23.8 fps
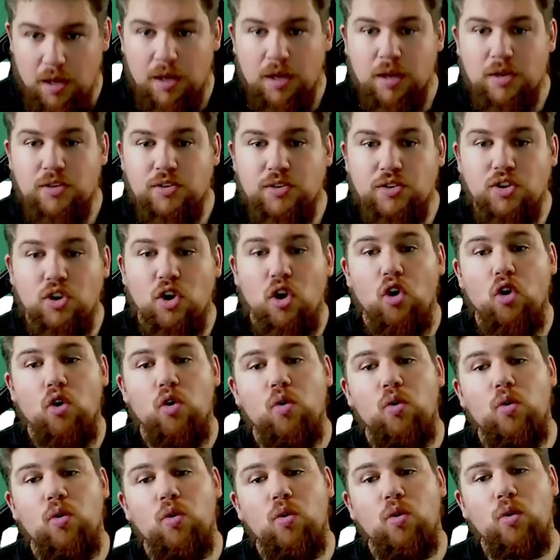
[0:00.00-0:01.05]
So
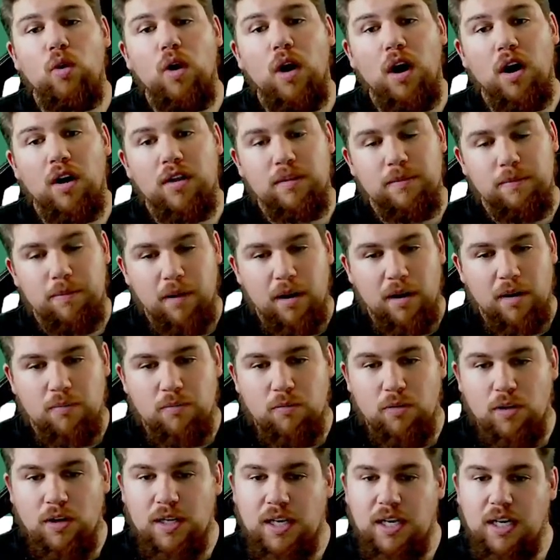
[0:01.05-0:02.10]
on the bottom
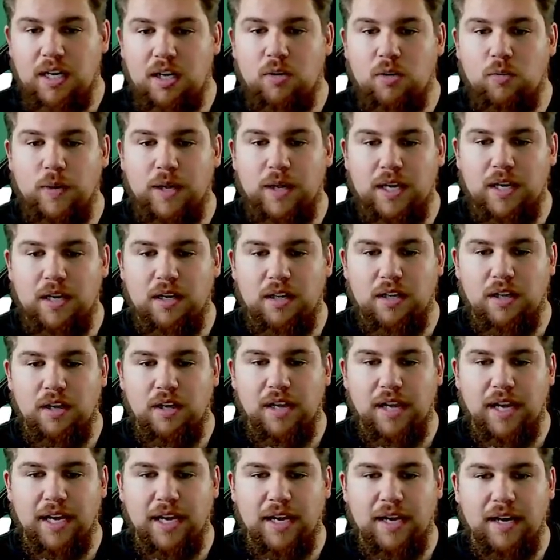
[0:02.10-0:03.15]
one here, we could
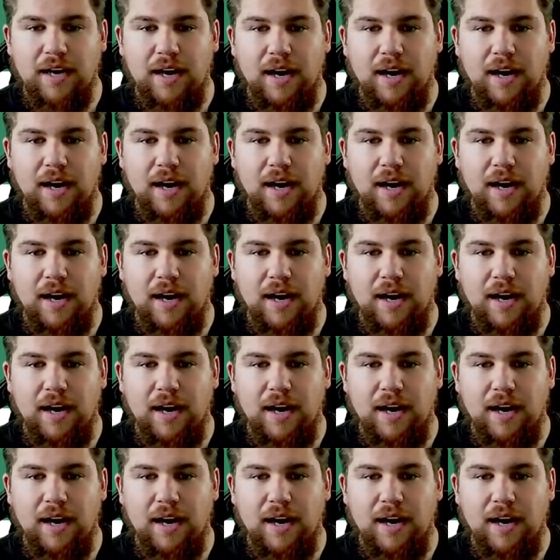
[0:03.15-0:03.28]
click,